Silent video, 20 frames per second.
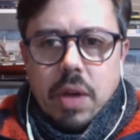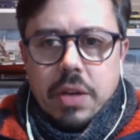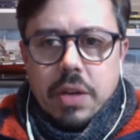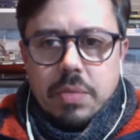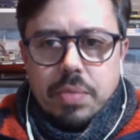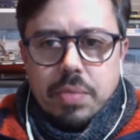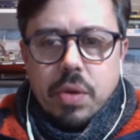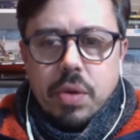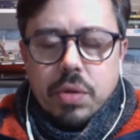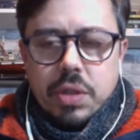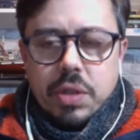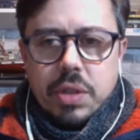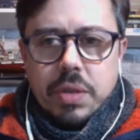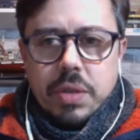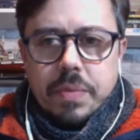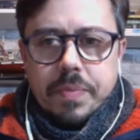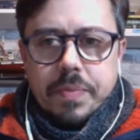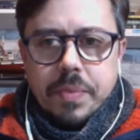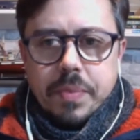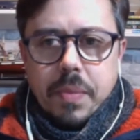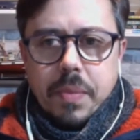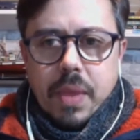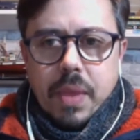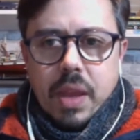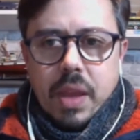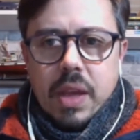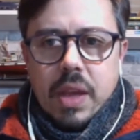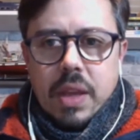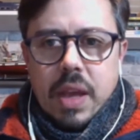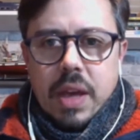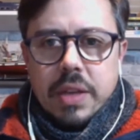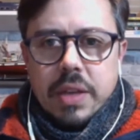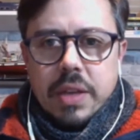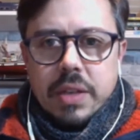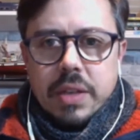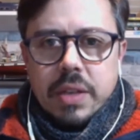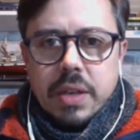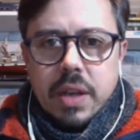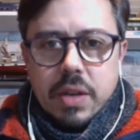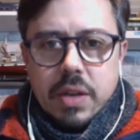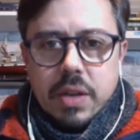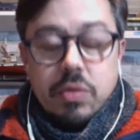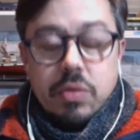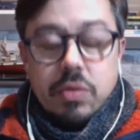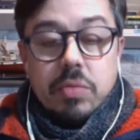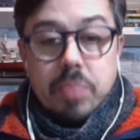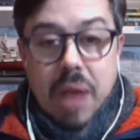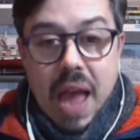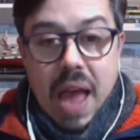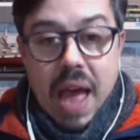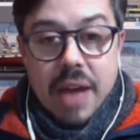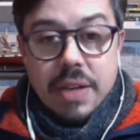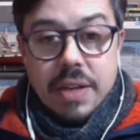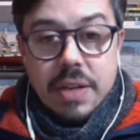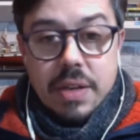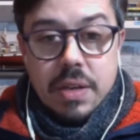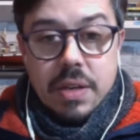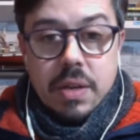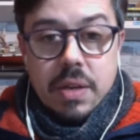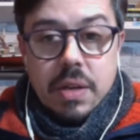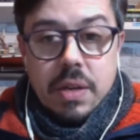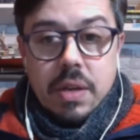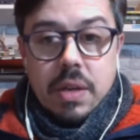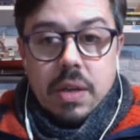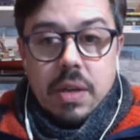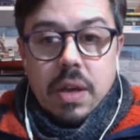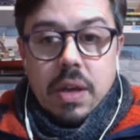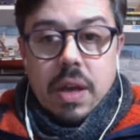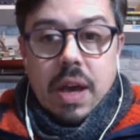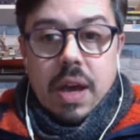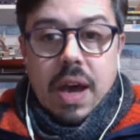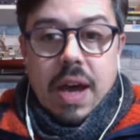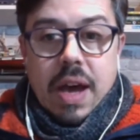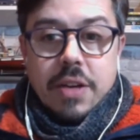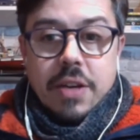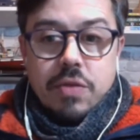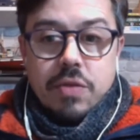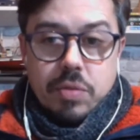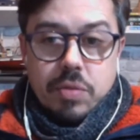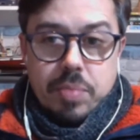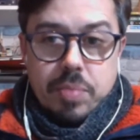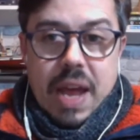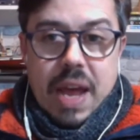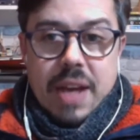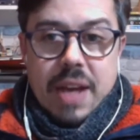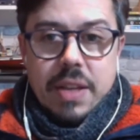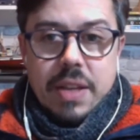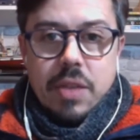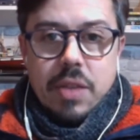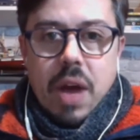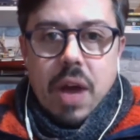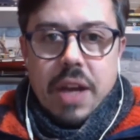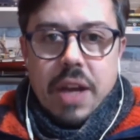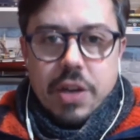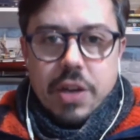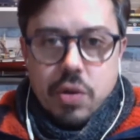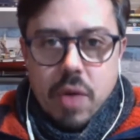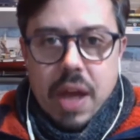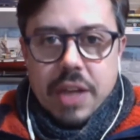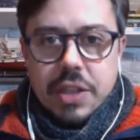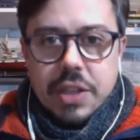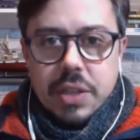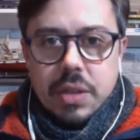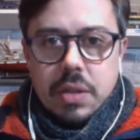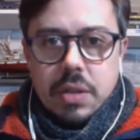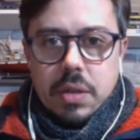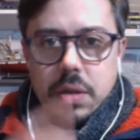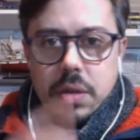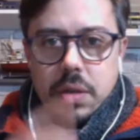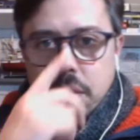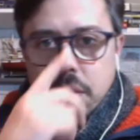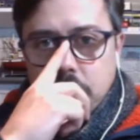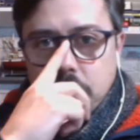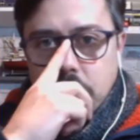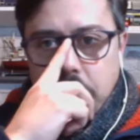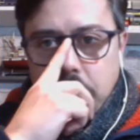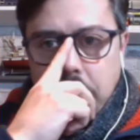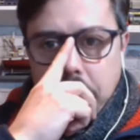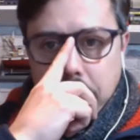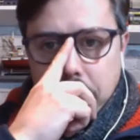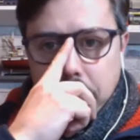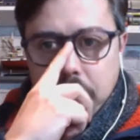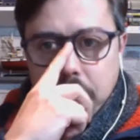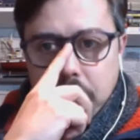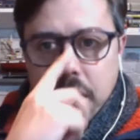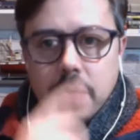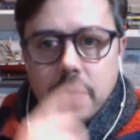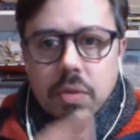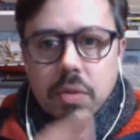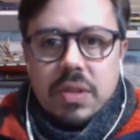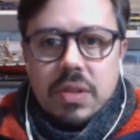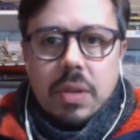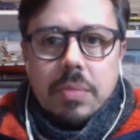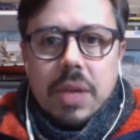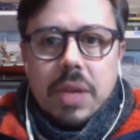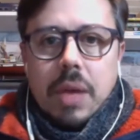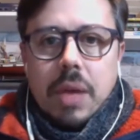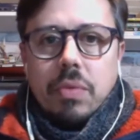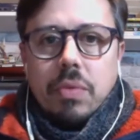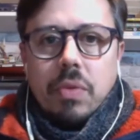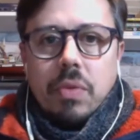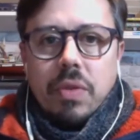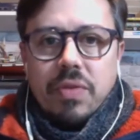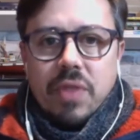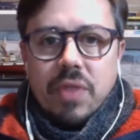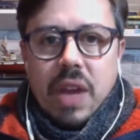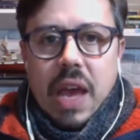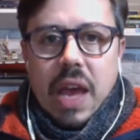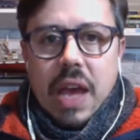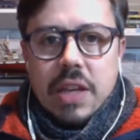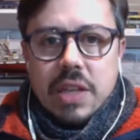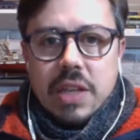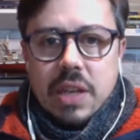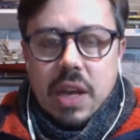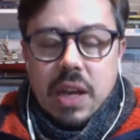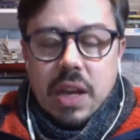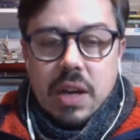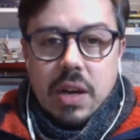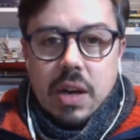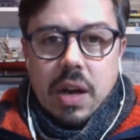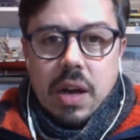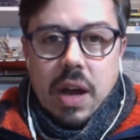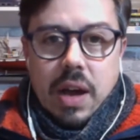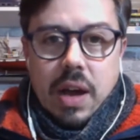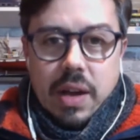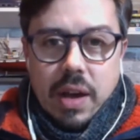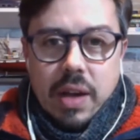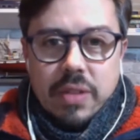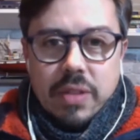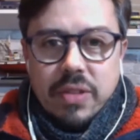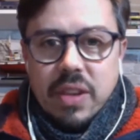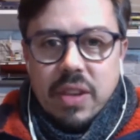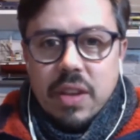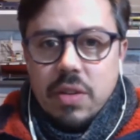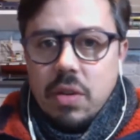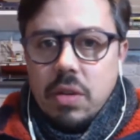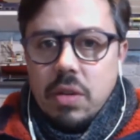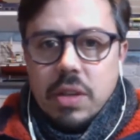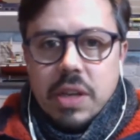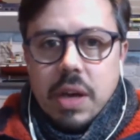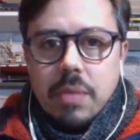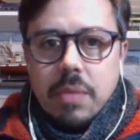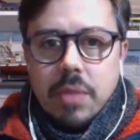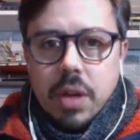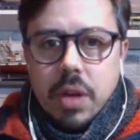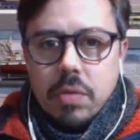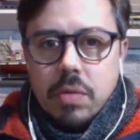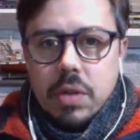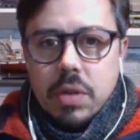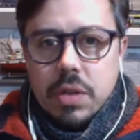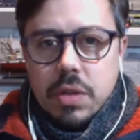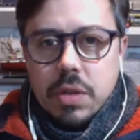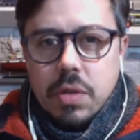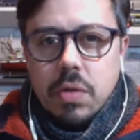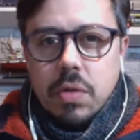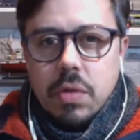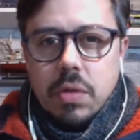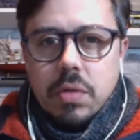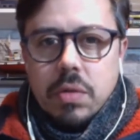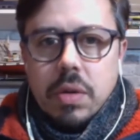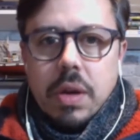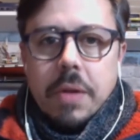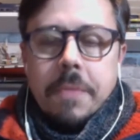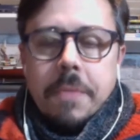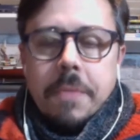approach, in that it was planned, and it was planned in the right direction. Sometimes we forget, and I see it all the time when I go into schools where